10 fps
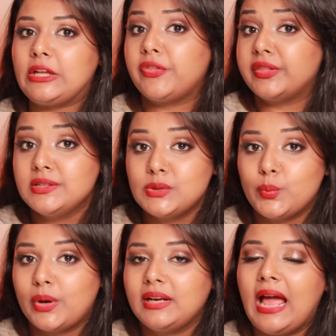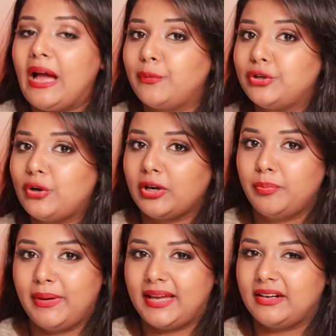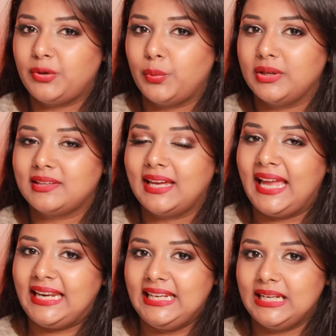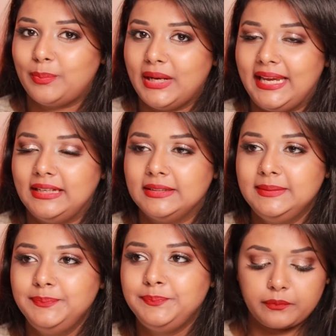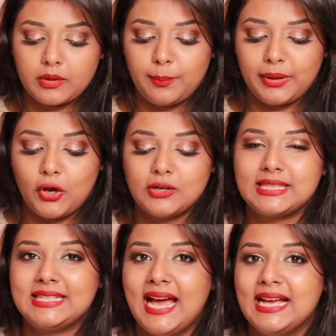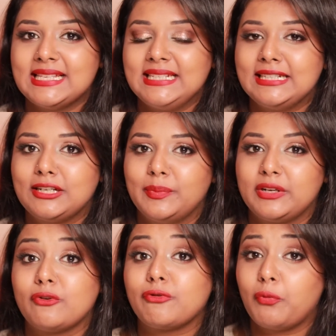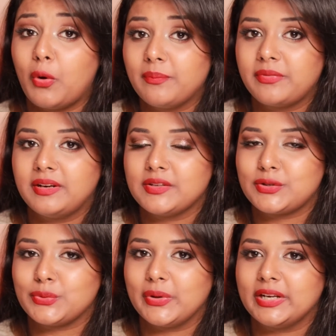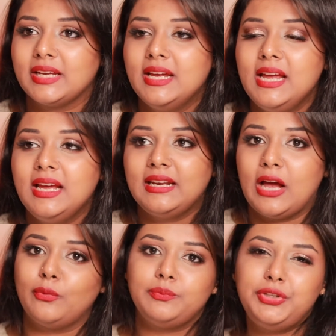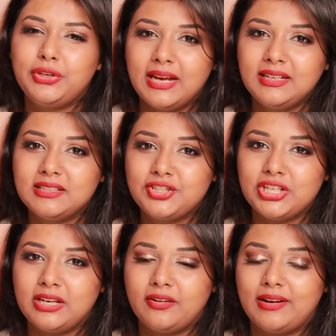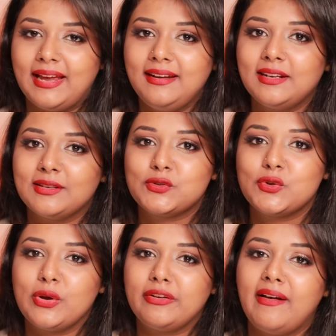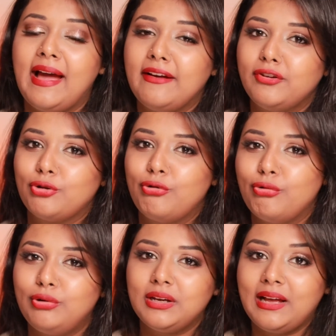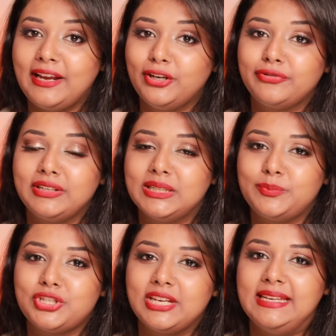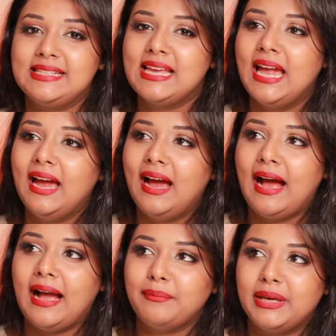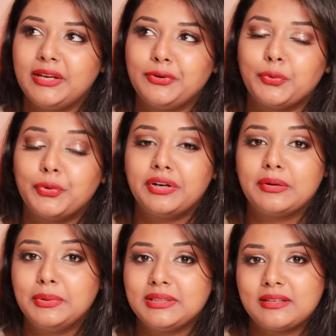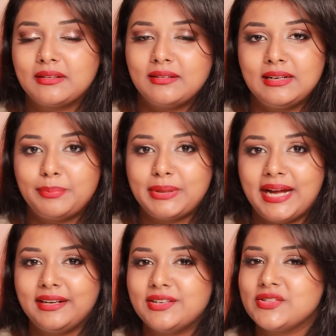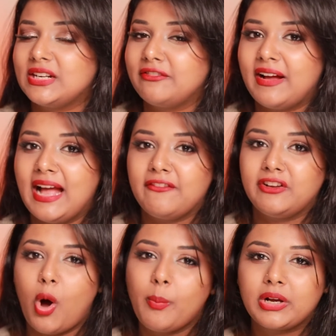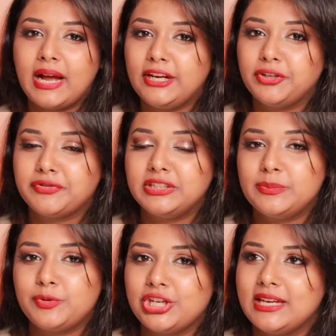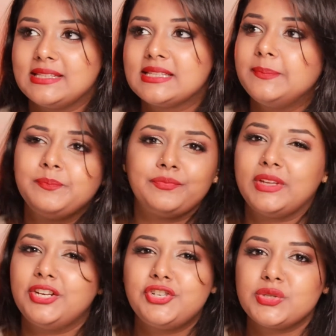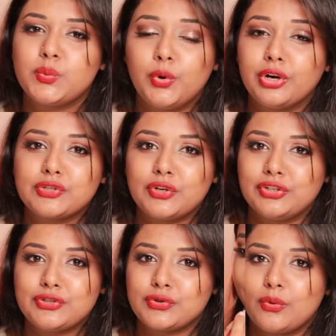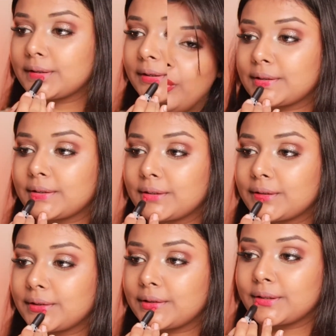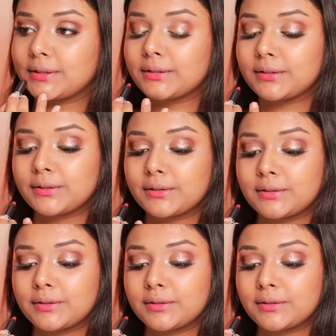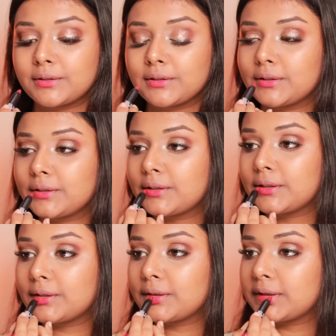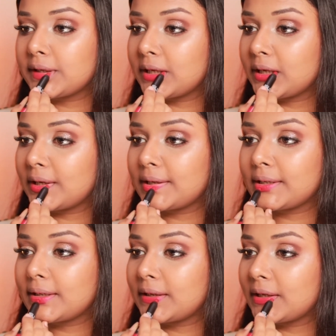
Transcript: Now this one I would not pair it with any lip liner because it has a little bit of warmthness to it. Now you get the jing, right? So if I have a cooler kind of a lip shades, I make it work with lip liners, and if I have warmer kind of lip shades, it just works on its own. So this shade again is a little bit warmer for me.